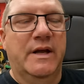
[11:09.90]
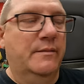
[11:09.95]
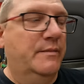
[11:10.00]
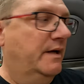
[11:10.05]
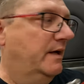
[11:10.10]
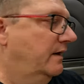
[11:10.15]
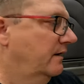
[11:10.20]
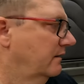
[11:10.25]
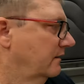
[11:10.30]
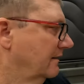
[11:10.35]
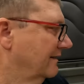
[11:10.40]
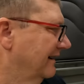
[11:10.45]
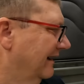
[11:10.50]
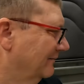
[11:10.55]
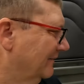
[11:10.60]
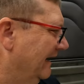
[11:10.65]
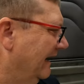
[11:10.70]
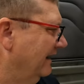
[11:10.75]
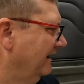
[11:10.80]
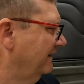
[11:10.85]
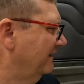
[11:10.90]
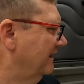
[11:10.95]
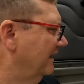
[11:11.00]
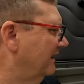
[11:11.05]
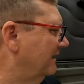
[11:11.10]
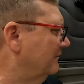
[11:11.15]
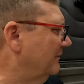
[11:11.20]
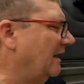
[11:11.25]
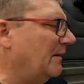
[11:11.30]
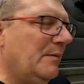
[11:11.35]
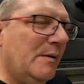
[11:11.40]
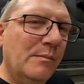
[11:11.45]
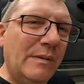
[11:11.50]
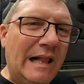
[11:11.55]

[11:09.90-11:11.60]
baby. I'm kind of thinking maybe